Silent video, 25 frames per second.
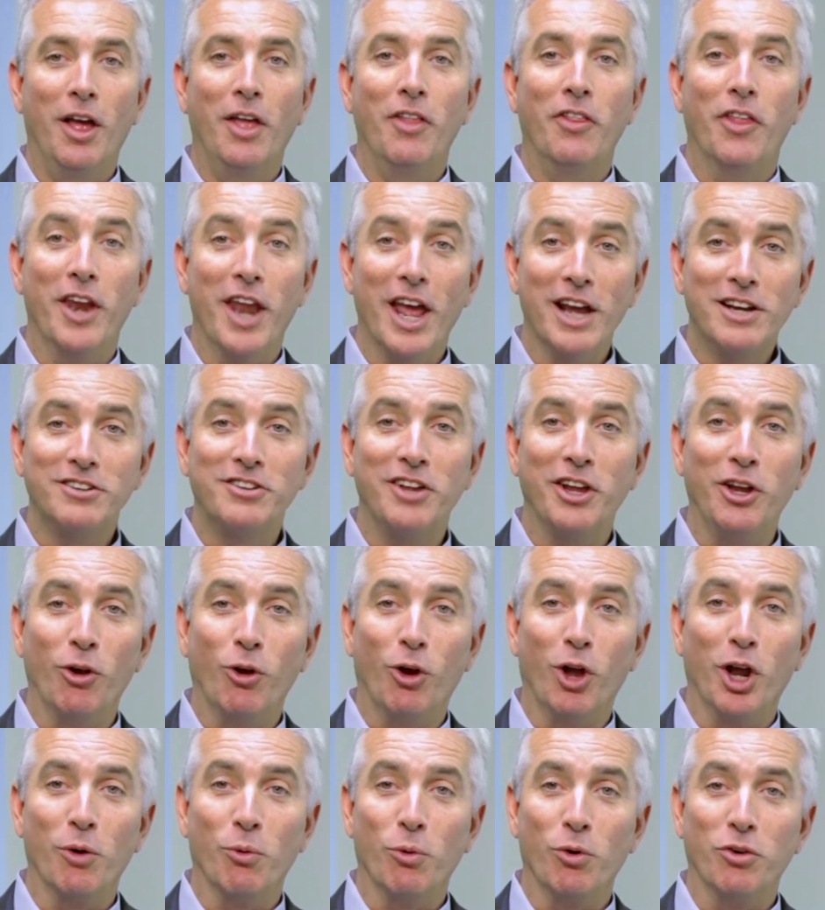The next thing you're
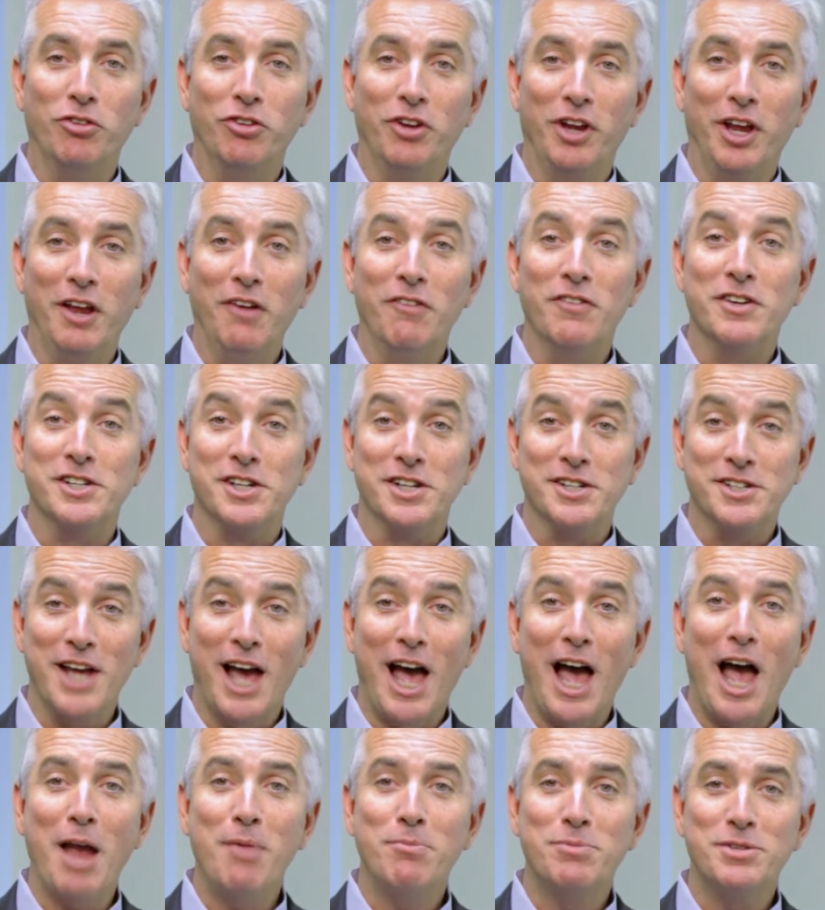going to receive is a
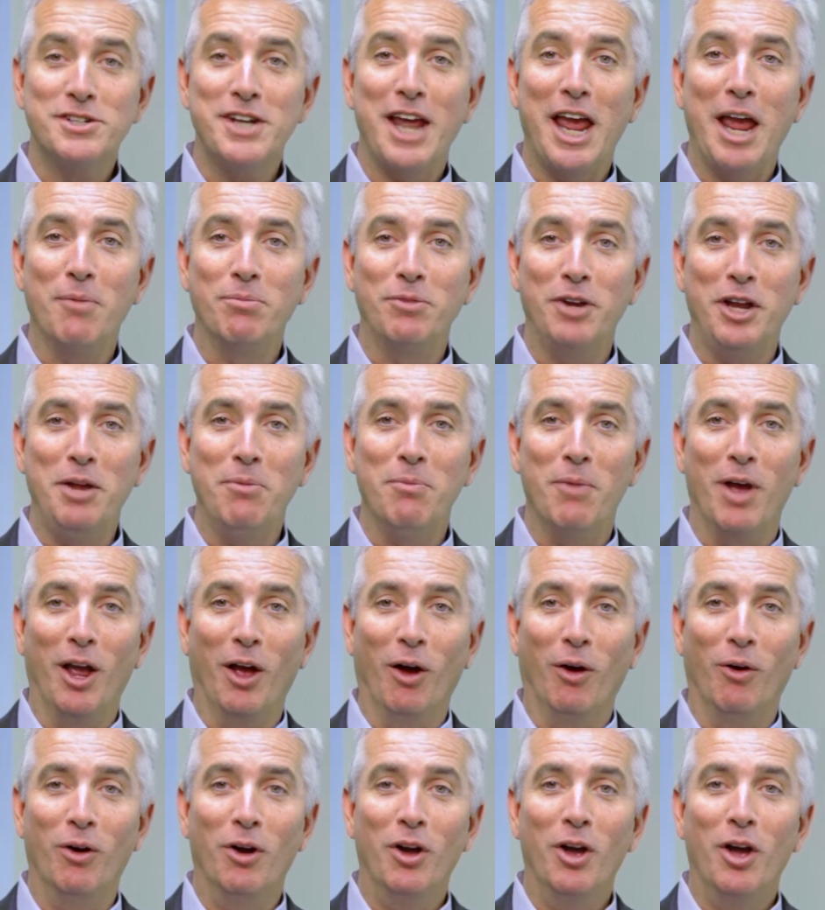time-stamped
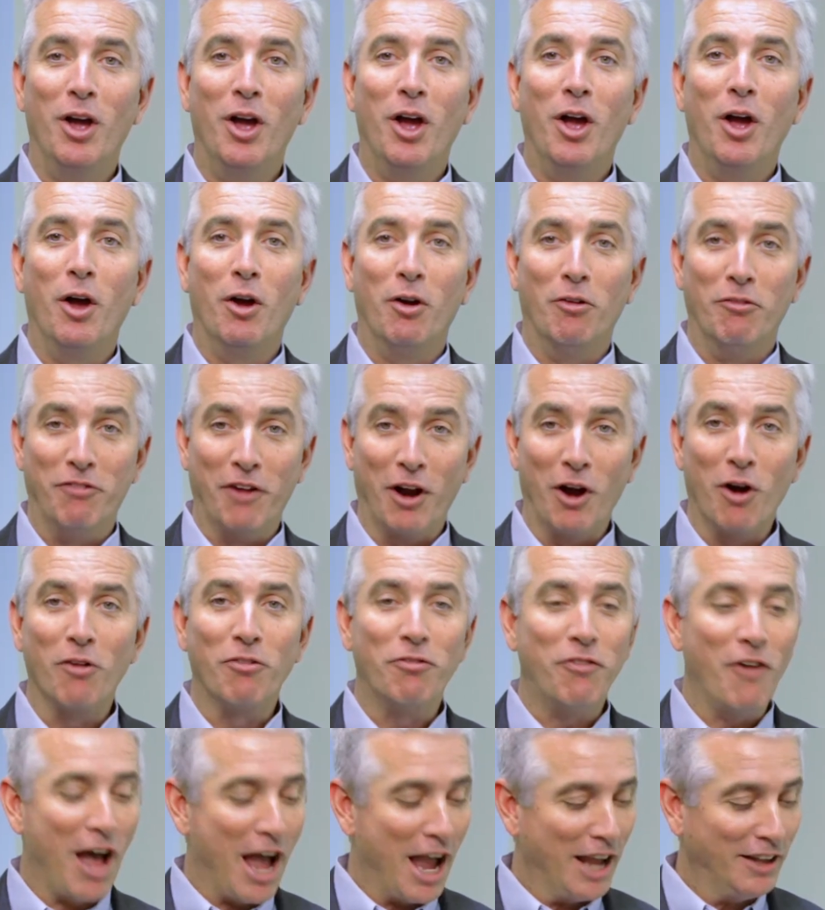email
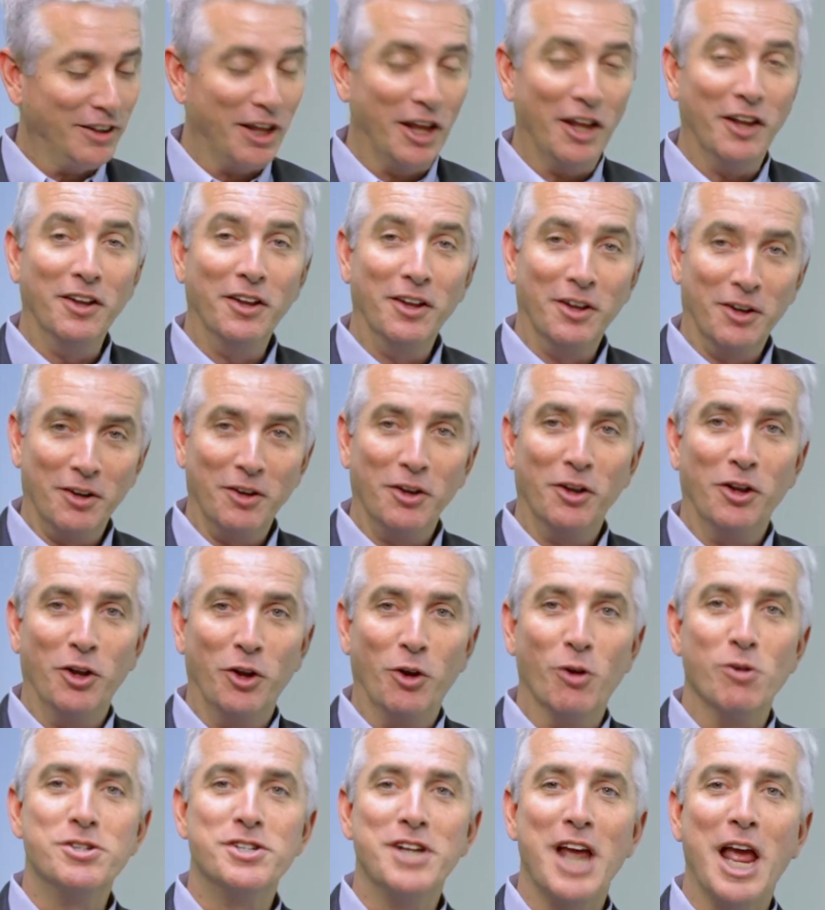verifying that
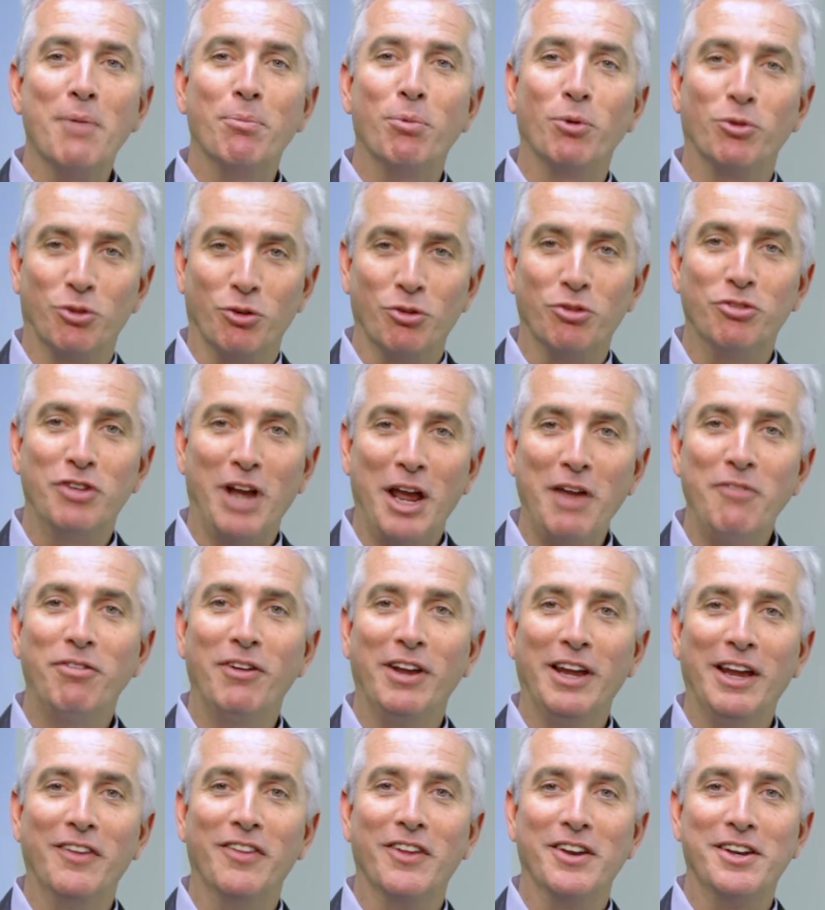your samples are
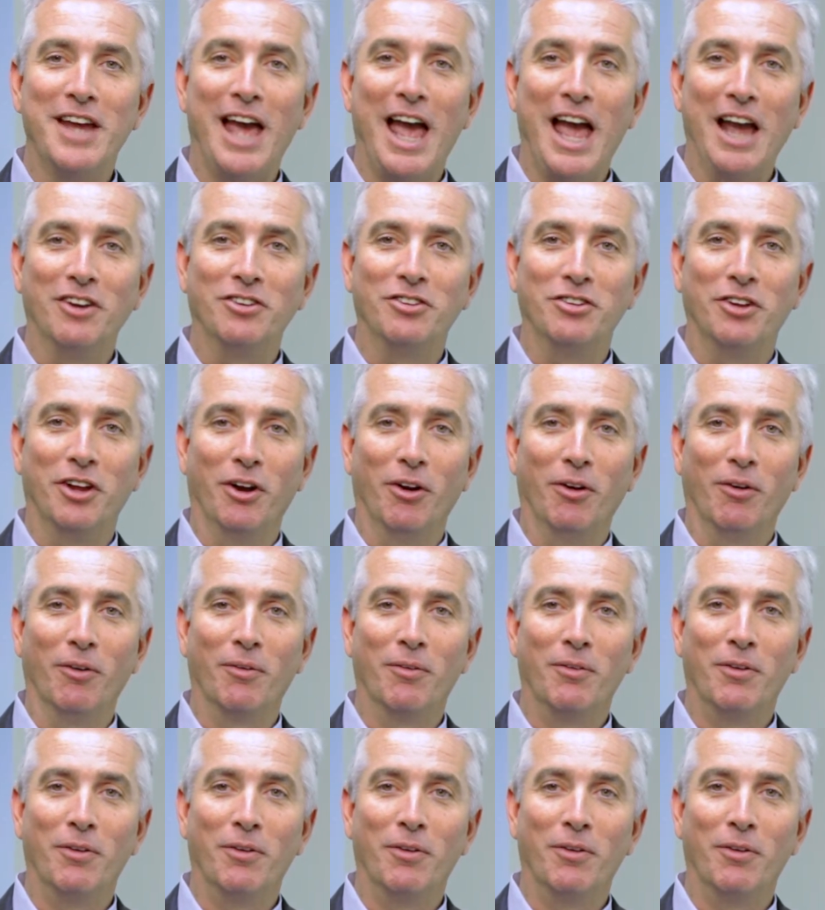safely in the tag center.